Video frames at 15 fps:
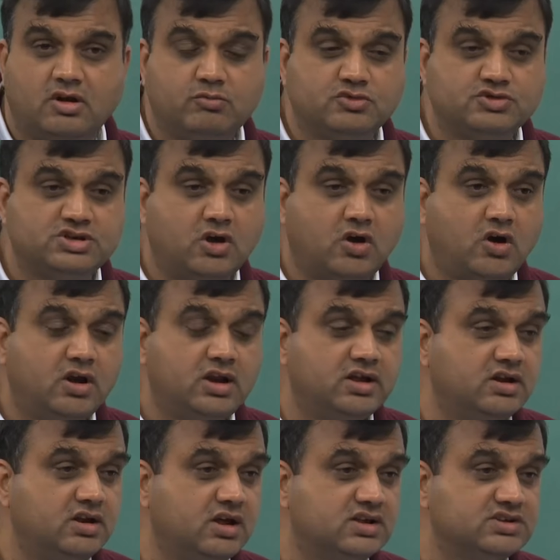almost all
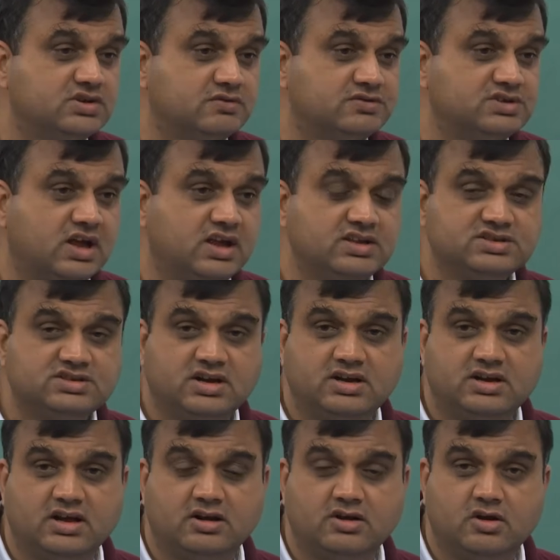areas of science
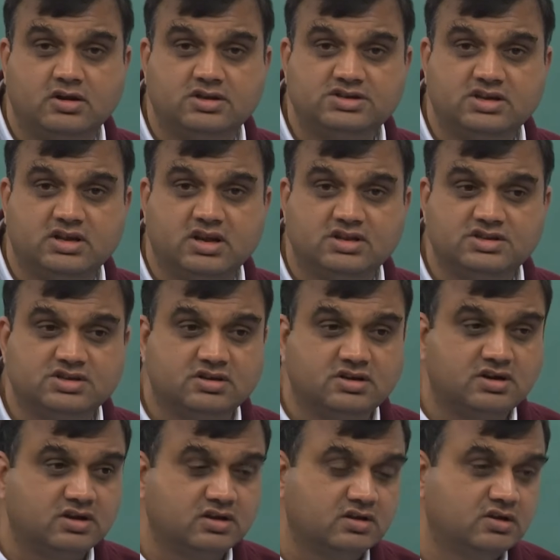and technology and
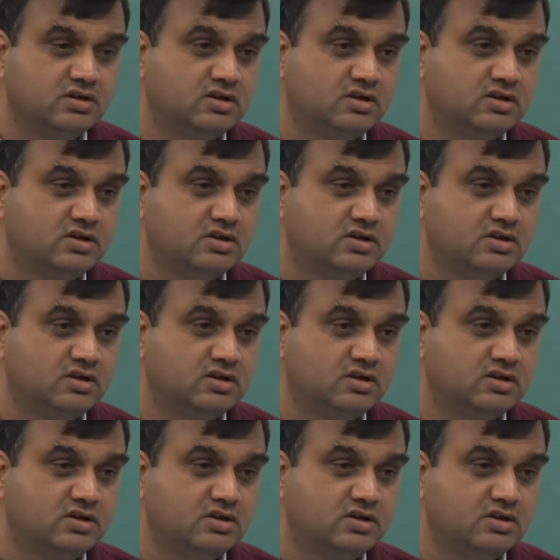engineering.